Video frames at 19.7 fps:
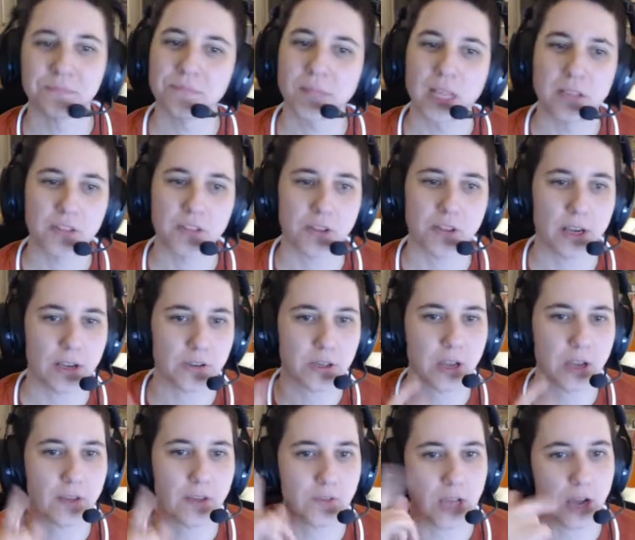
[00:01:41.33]
So I also
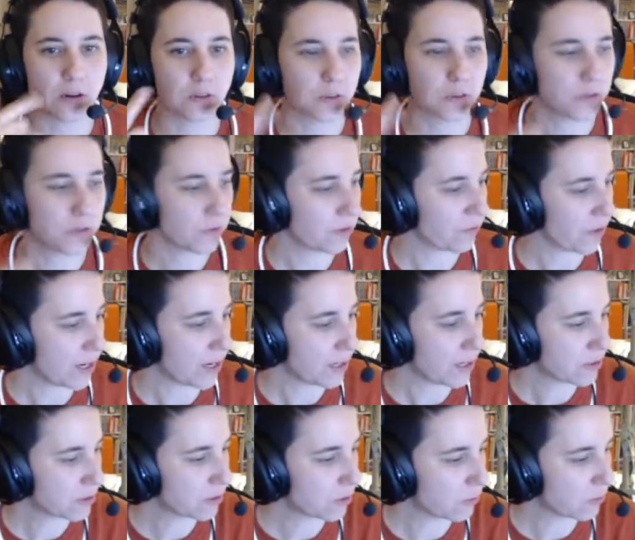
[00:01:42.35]
have toggles for the face,
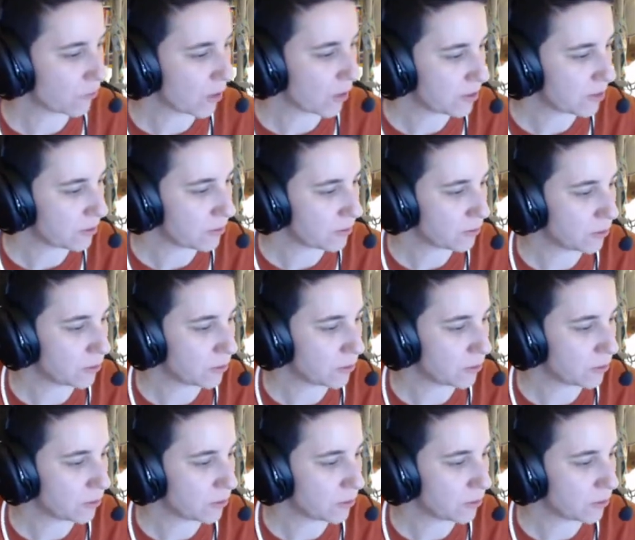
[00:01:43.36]
so if I do